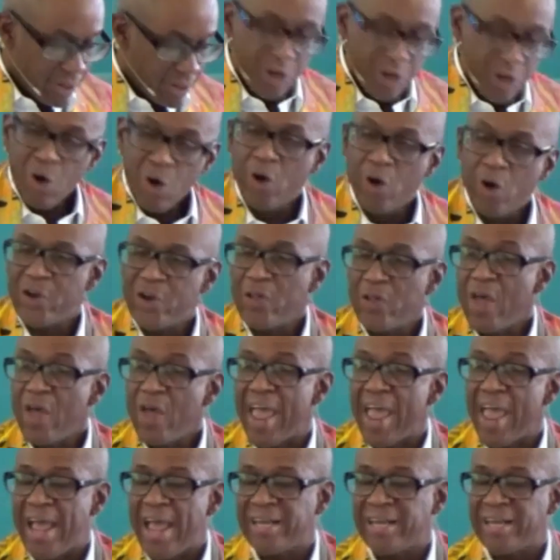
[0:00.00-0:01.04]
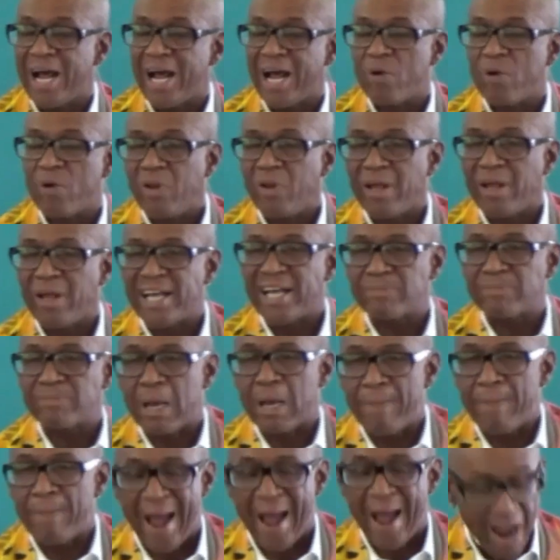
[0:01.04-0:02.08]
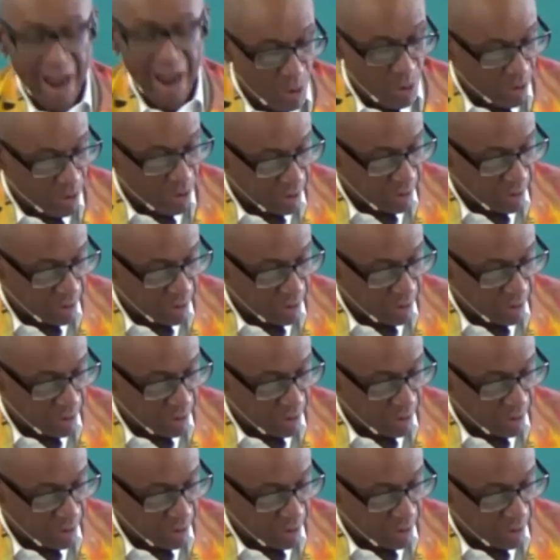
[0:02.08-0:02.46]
On the other hand, I realized my power